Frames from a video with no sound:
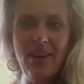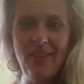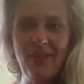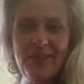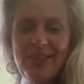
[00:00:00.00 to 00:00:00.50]
kind
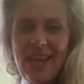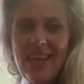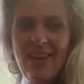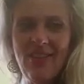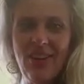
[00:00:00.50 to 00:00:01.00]
of stay
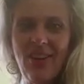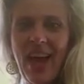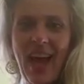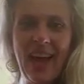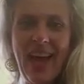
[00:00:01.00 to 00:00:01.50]
here and kind
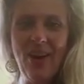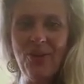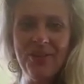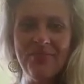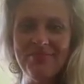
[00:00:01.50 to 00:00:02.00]
of hang
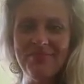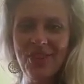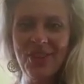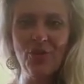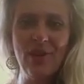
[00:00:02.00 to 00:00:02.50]
out
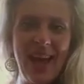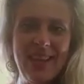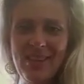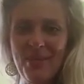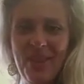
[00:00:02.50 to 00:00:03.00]
and
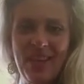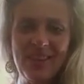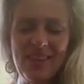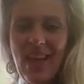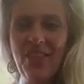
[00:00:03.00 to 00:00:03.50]
create something
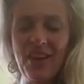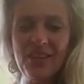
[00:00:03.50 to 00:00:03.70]
together?